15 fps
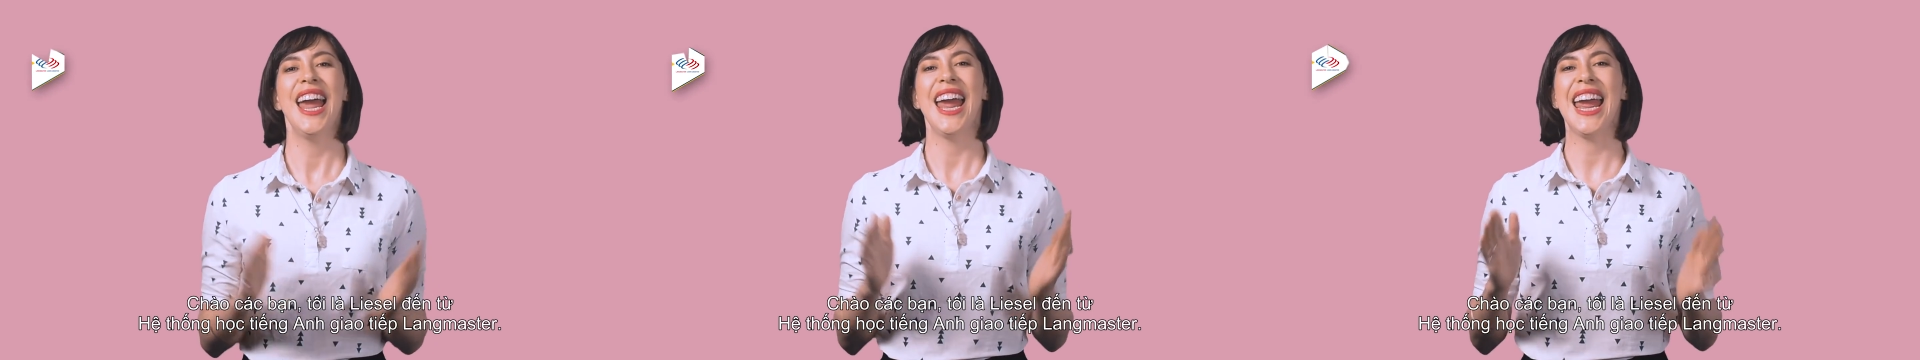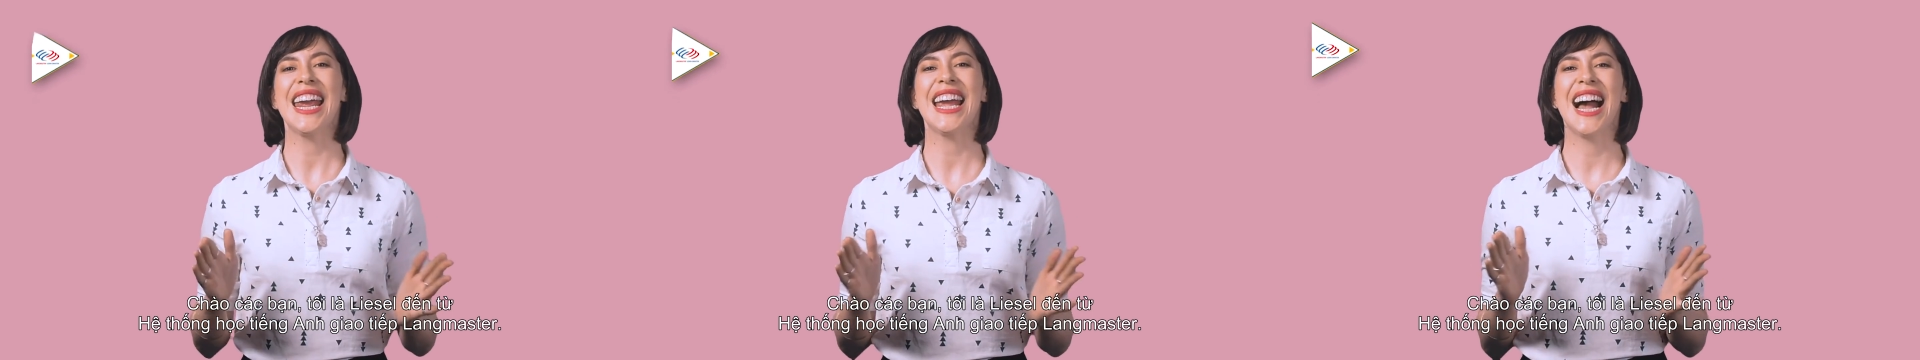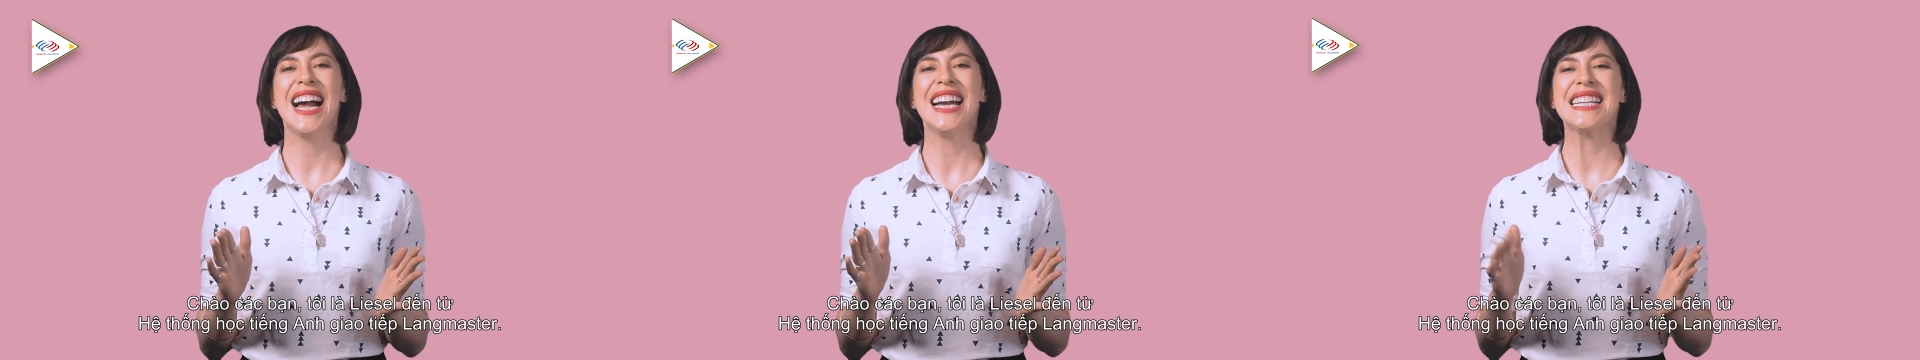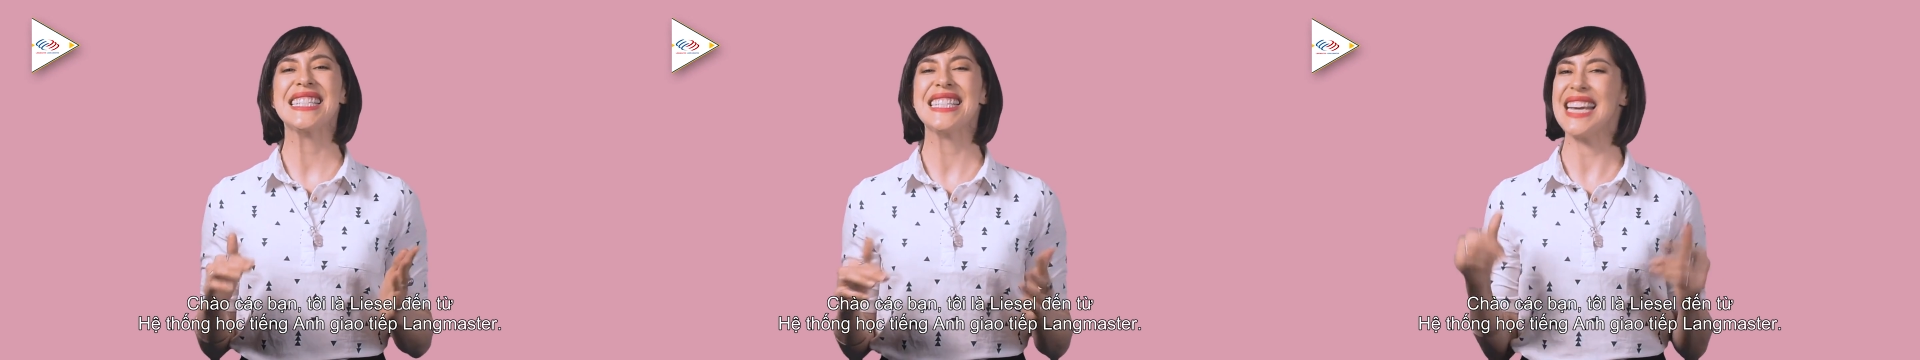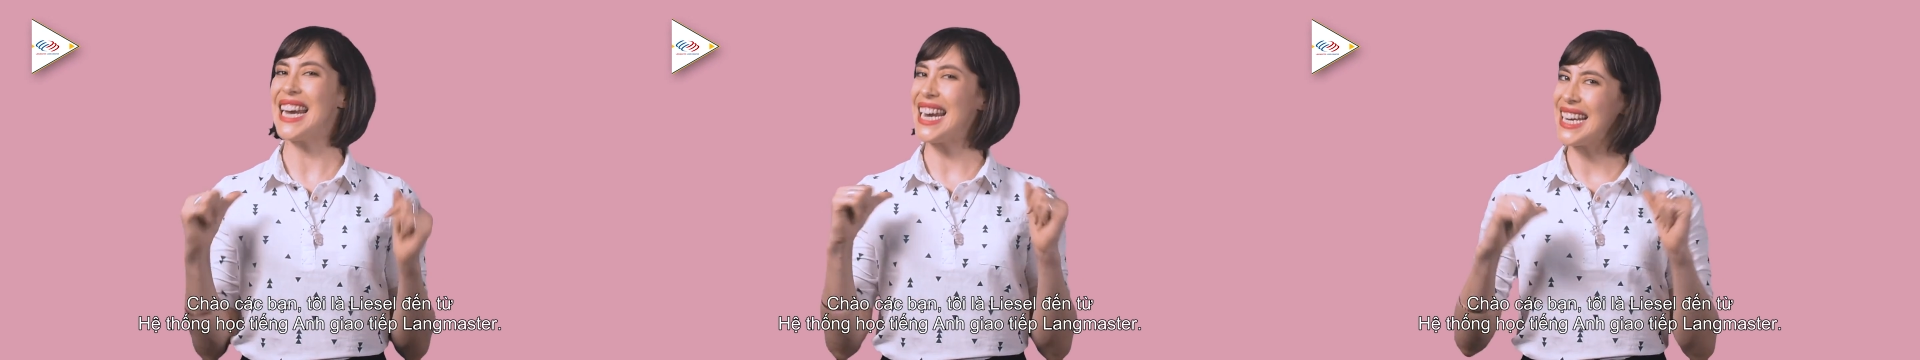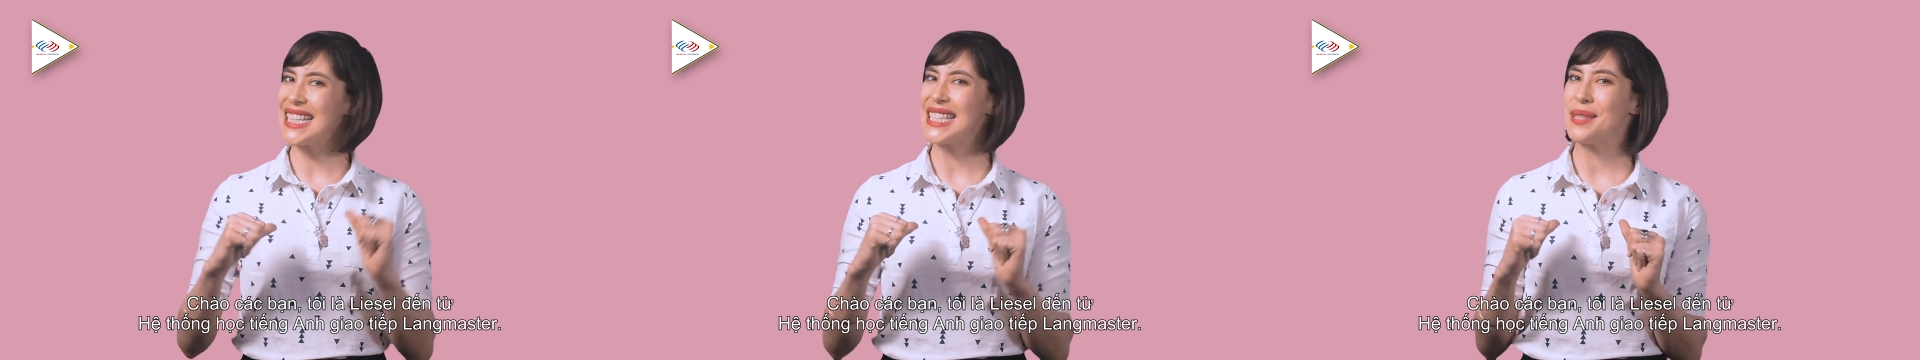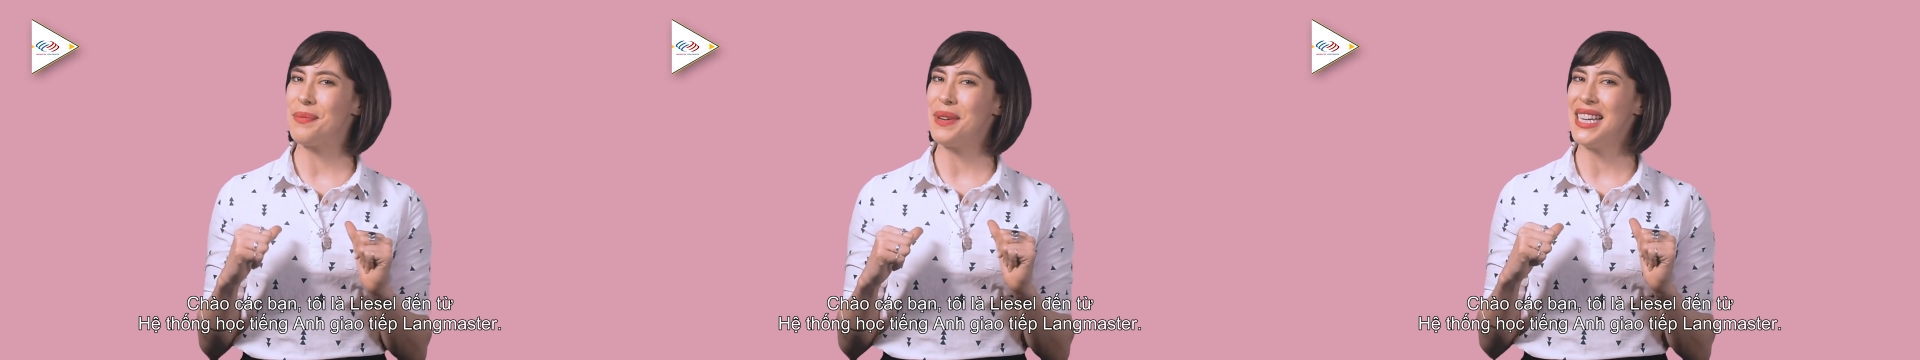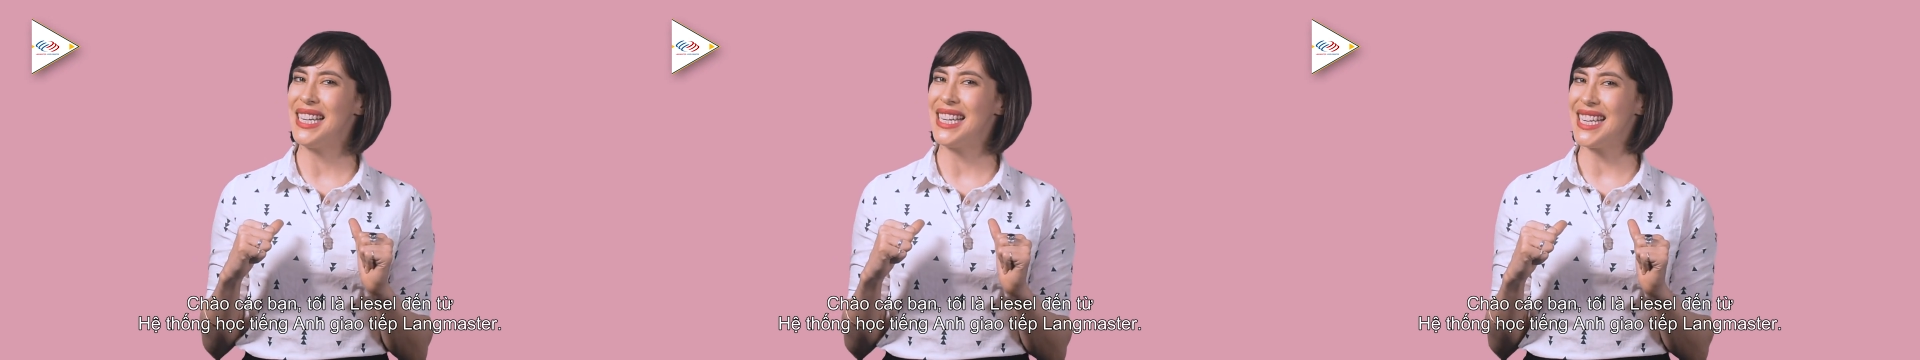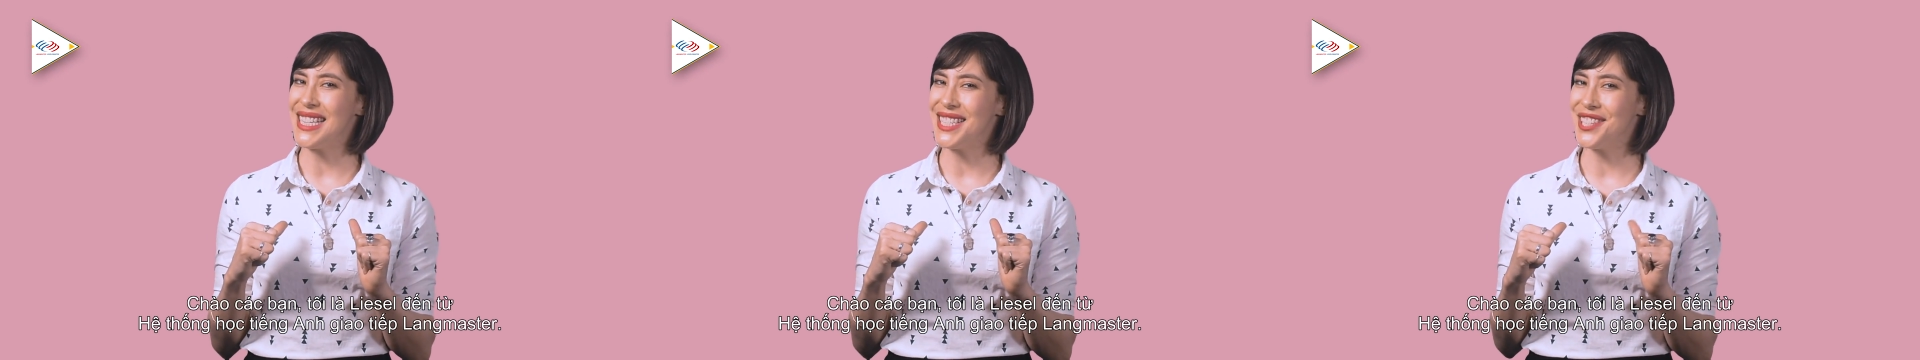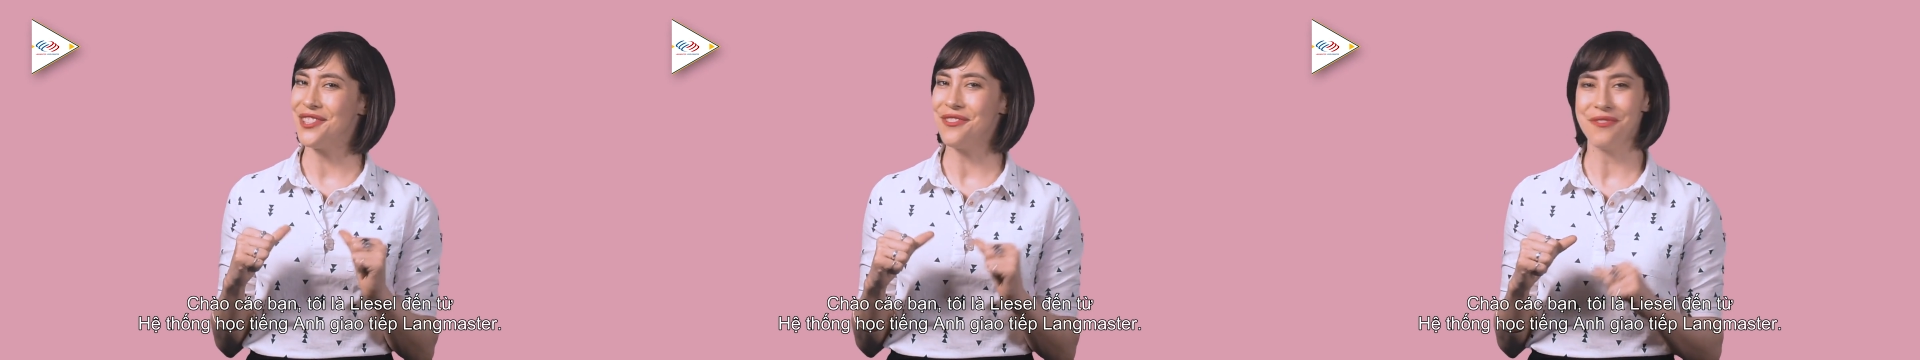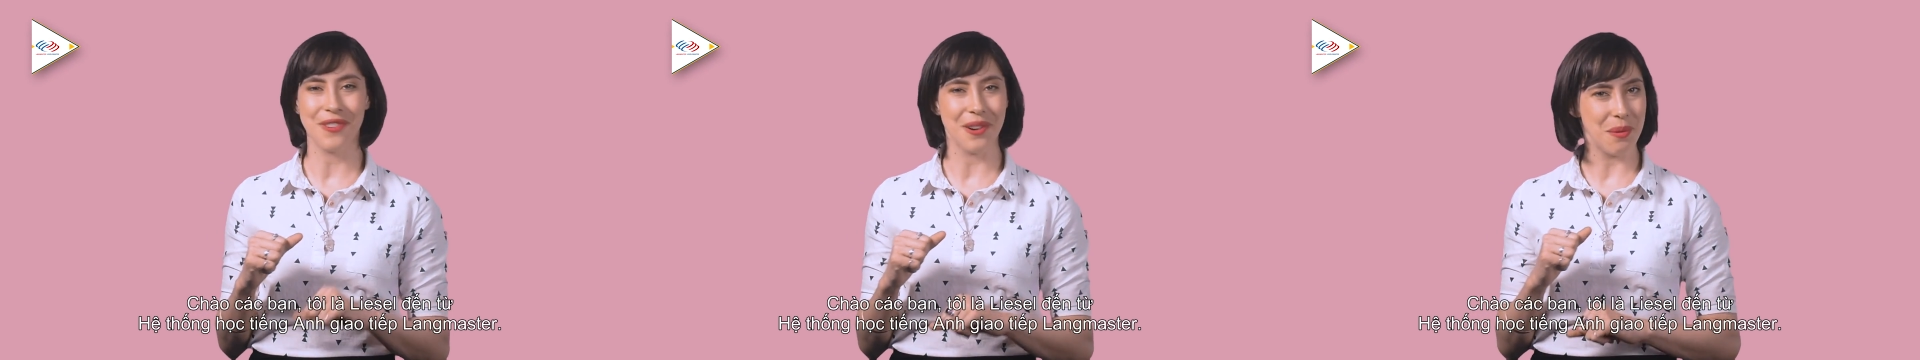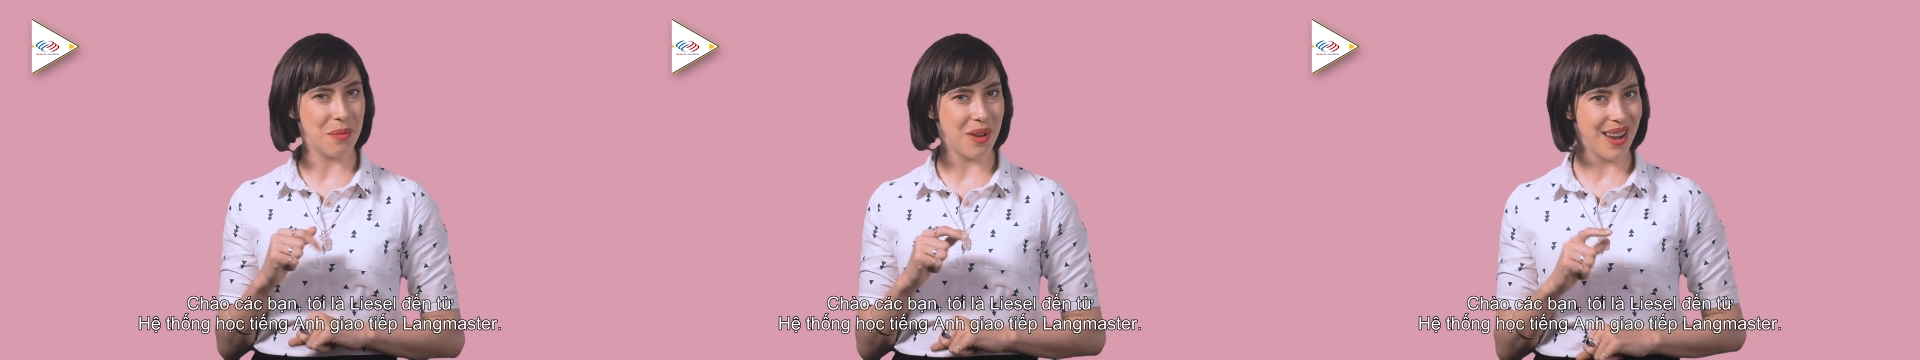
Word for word: Hey guys, it's me Liesl from